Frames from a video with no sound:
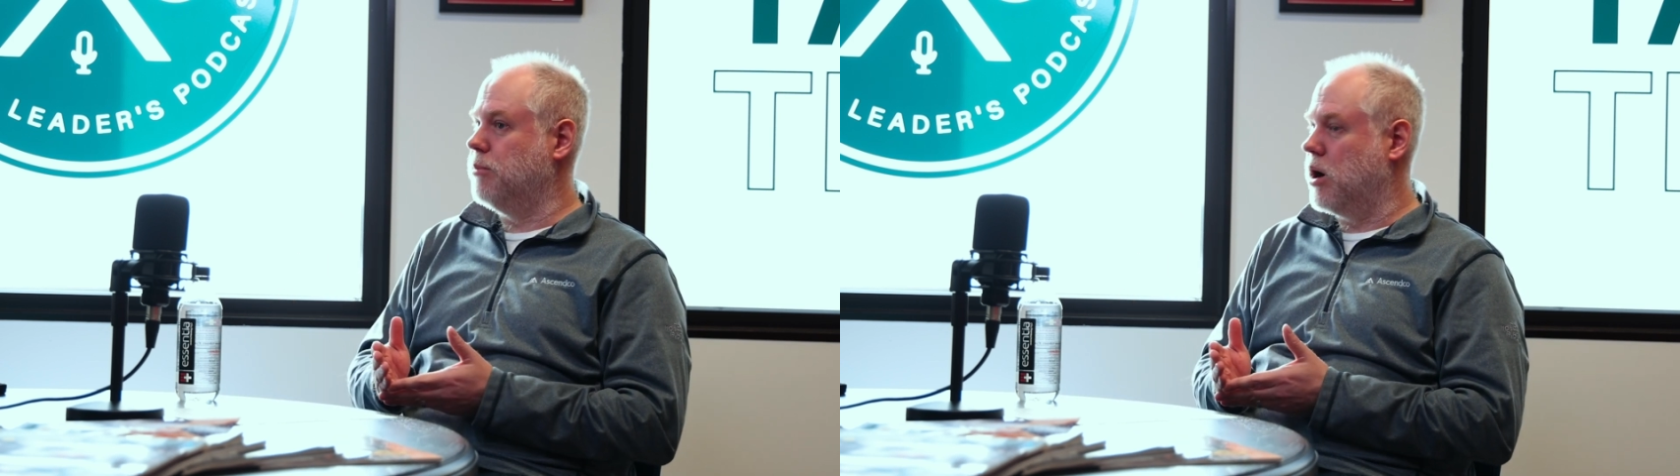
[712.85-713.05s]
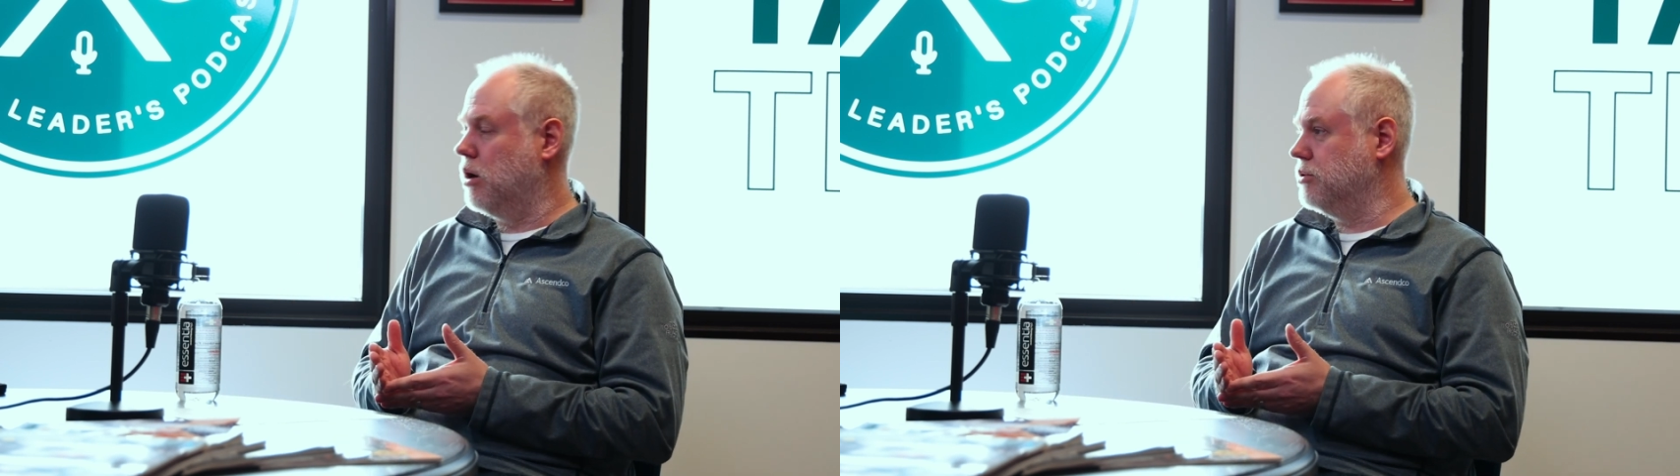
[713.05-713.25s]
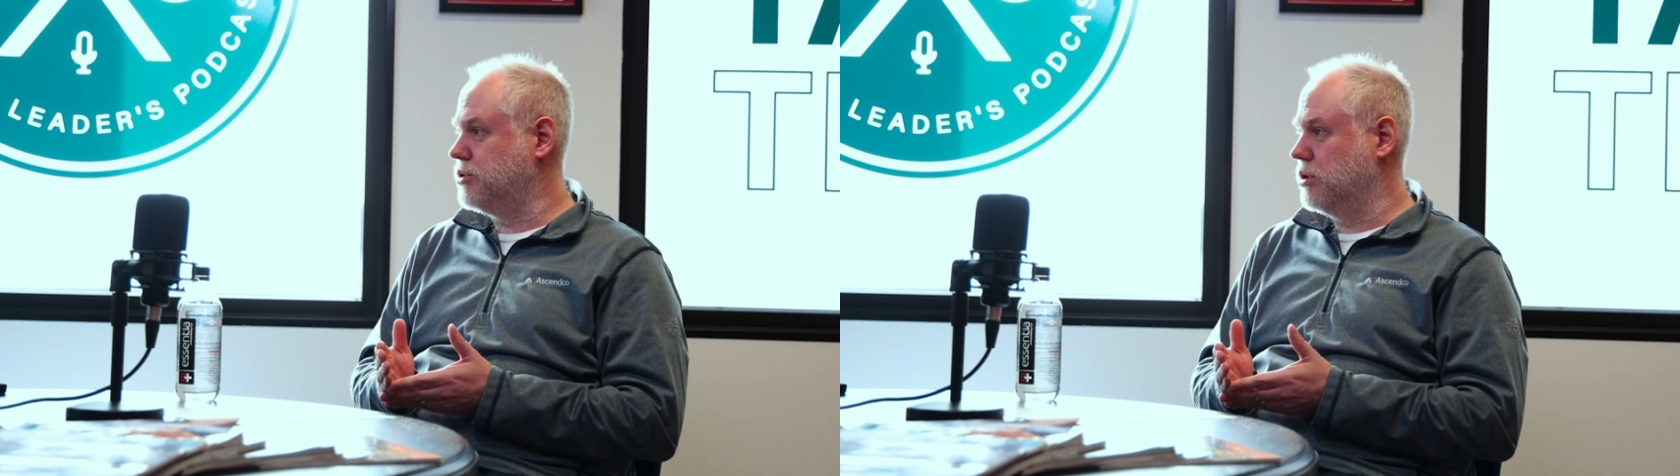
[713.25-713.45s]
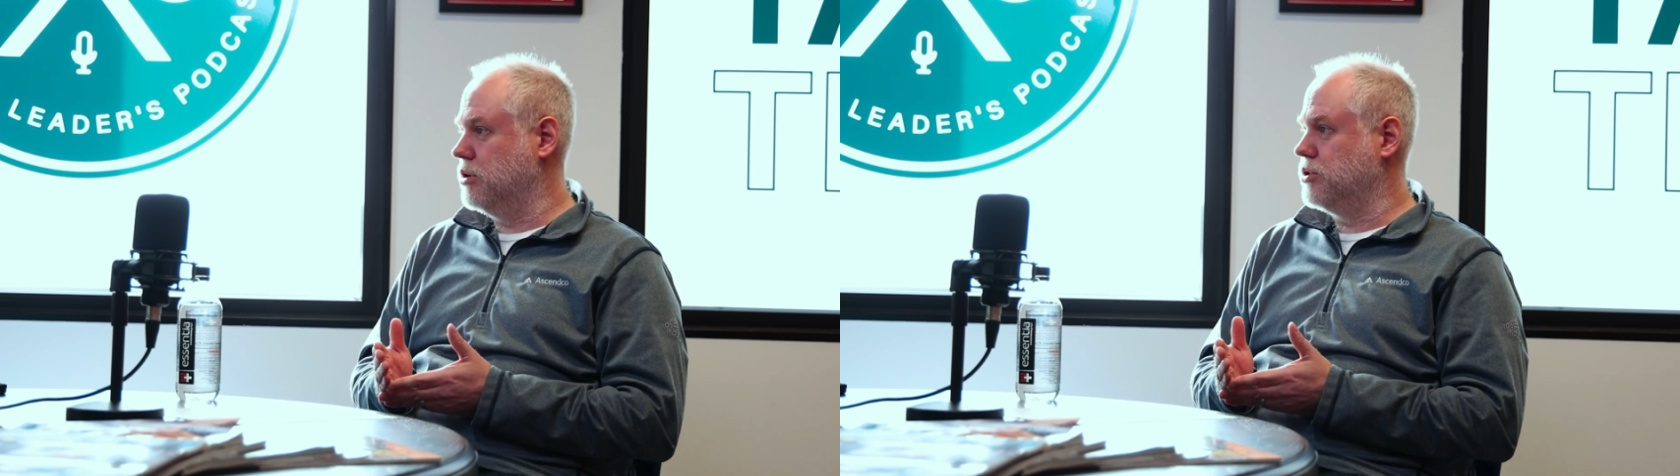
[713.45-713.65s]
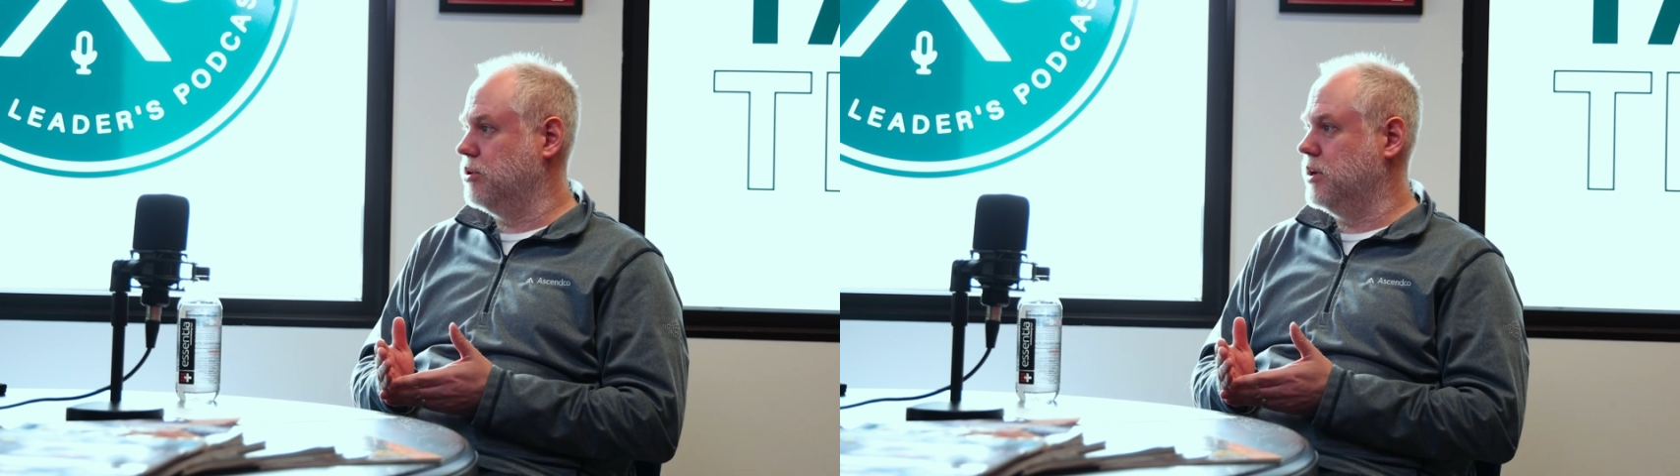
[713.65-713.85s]
tomorrow's
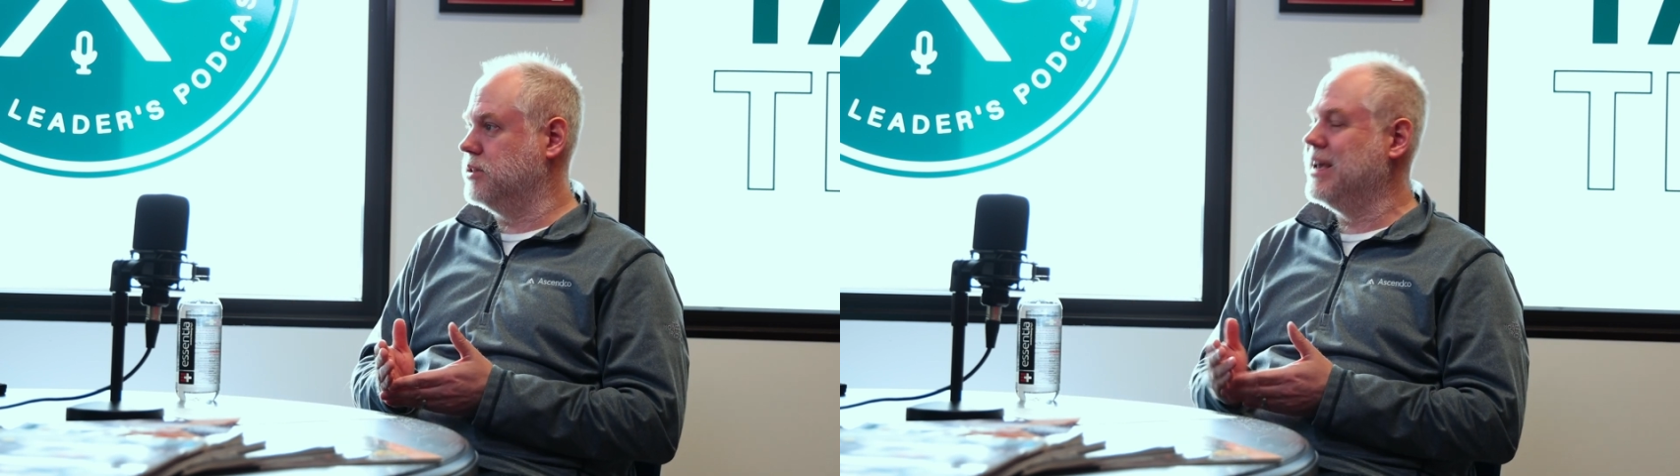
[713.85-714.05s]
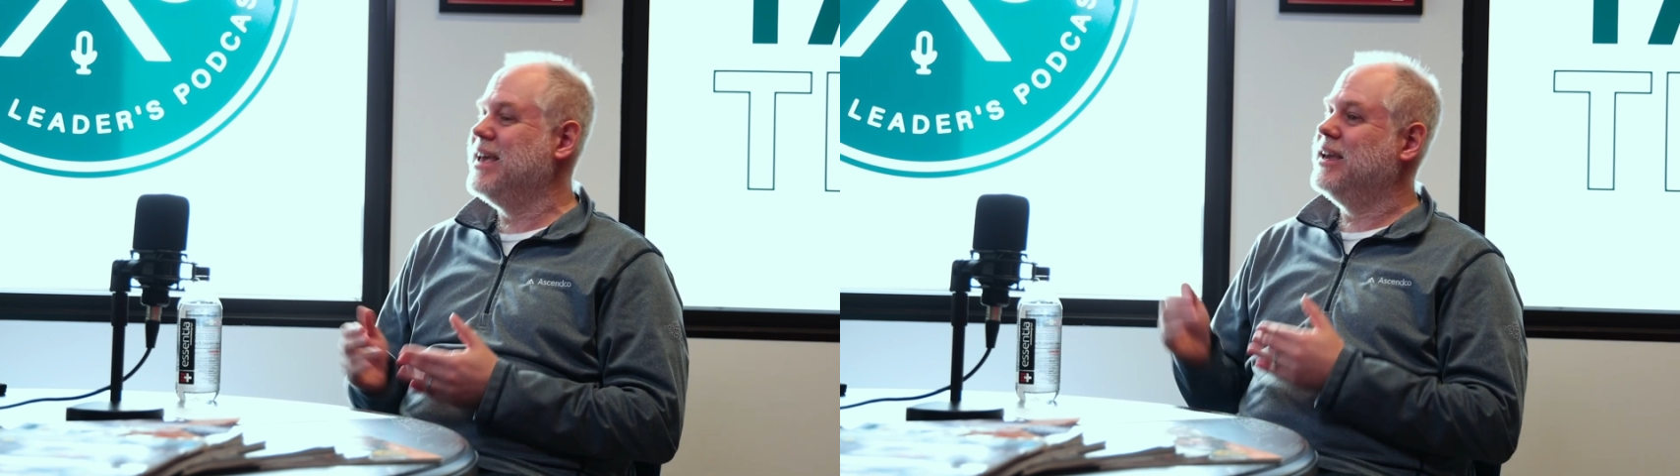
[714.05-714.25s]
surgeries,